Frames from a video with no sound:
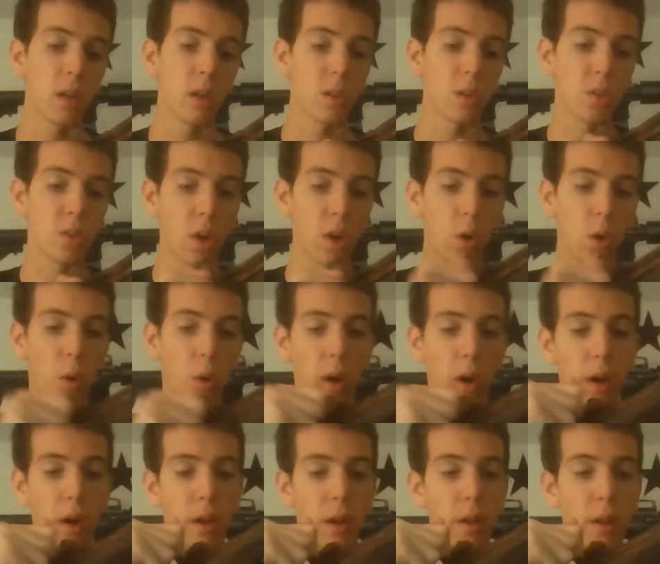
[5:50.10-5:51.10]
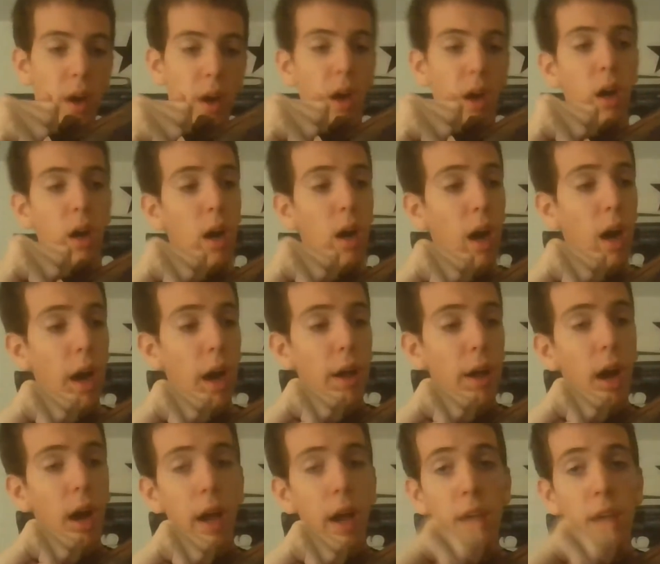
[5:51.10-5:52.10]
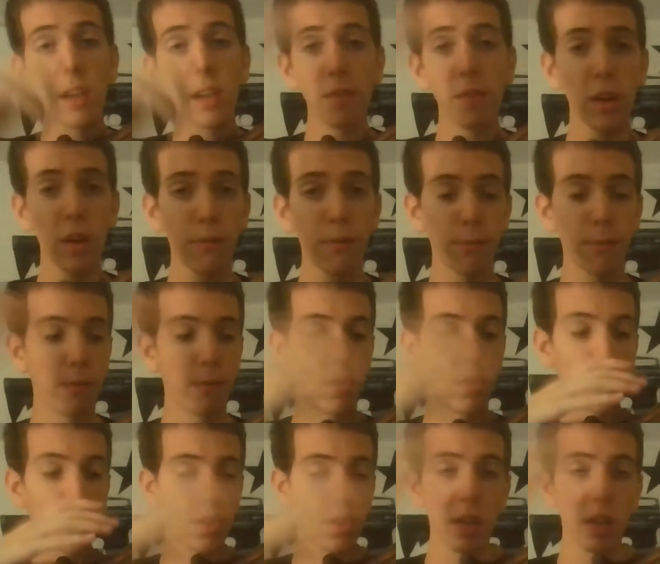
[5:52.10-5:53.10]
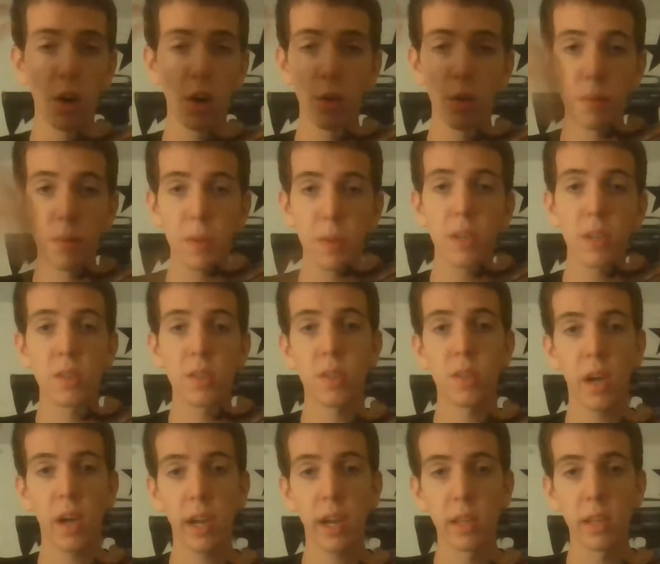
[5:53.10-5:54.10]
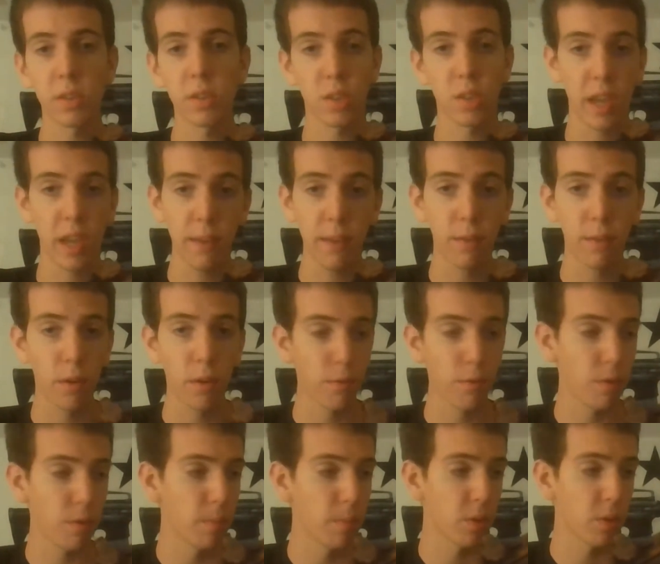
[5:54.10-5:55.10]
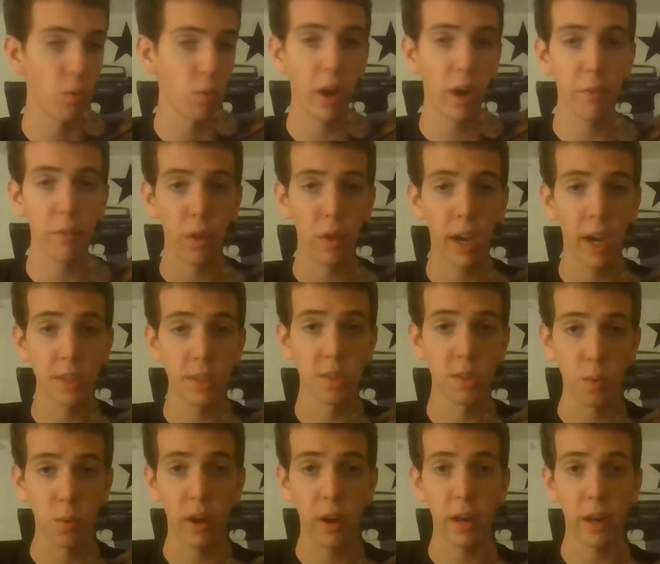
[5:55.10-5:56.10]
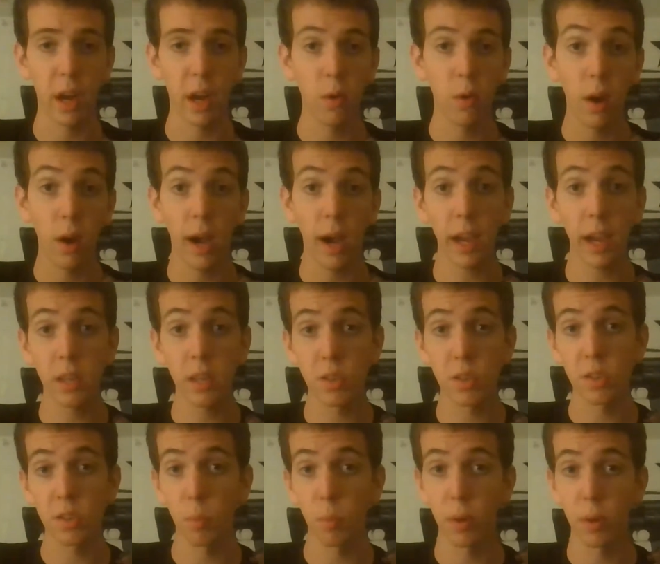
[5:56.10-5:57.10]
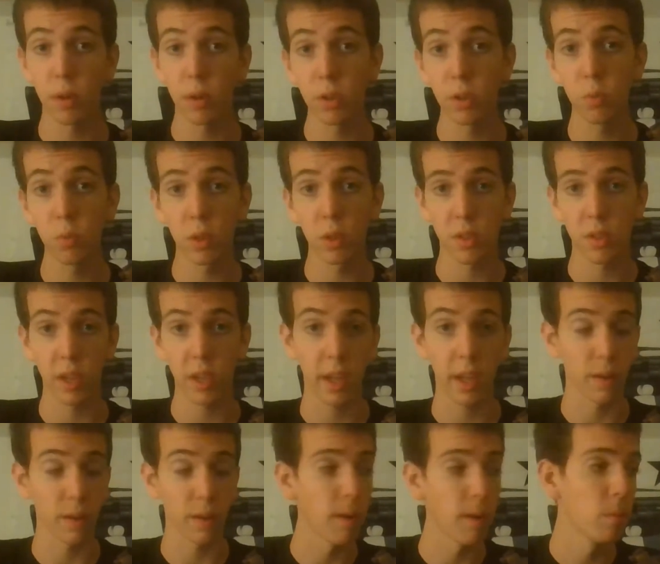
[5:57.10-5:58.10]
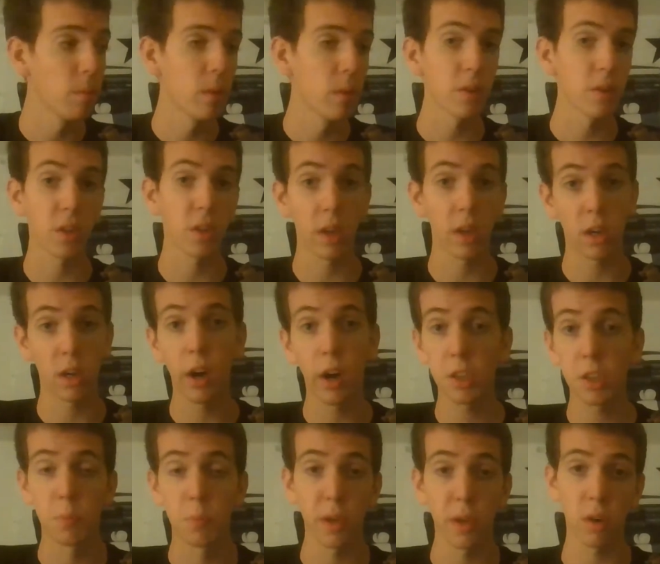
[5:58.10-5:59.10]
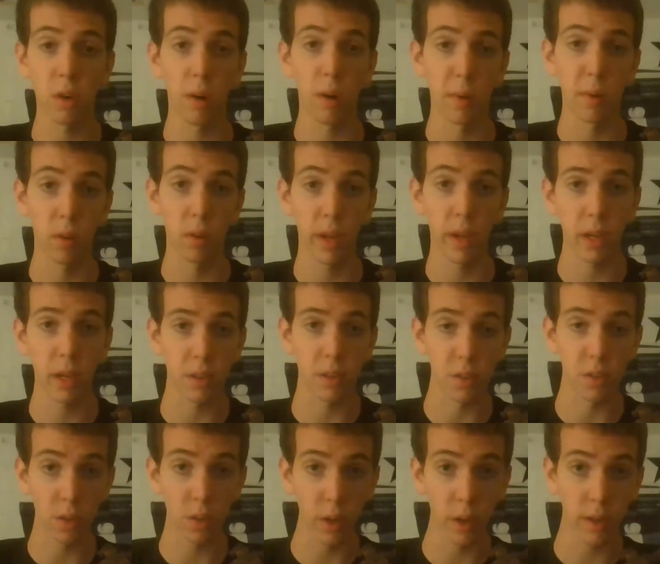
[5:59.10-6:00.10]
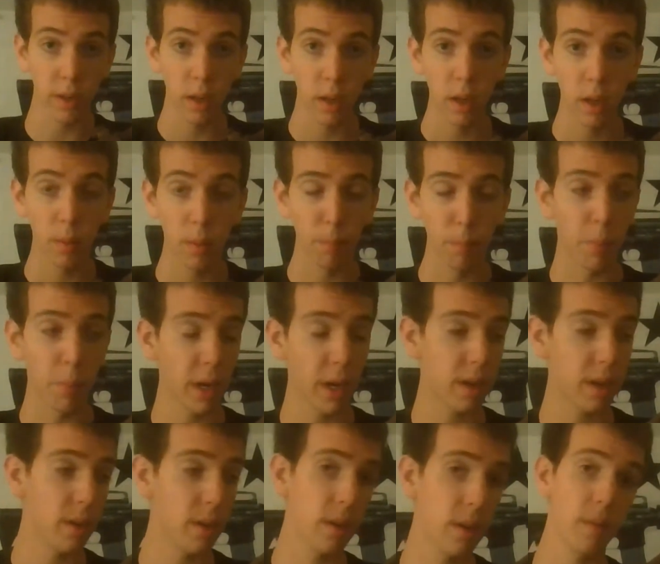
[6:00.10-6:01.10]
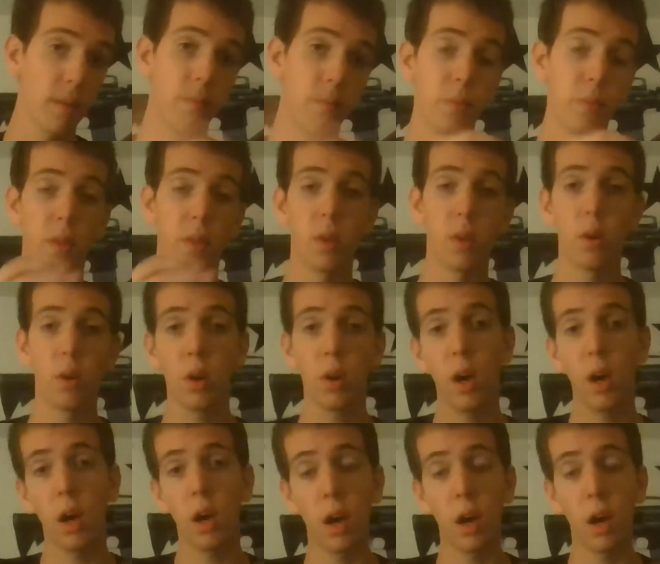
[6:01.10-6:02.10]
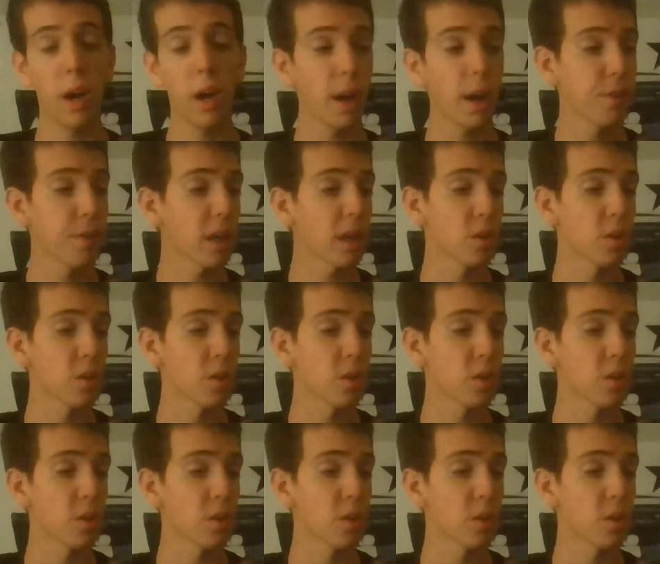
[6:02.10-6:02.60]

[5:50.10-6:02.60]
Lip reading: So uh, even if those are the only pieces I can save from the rifle as is right now, I can still put a new one together. It's going to cost me an arm and a leg to do it, but I think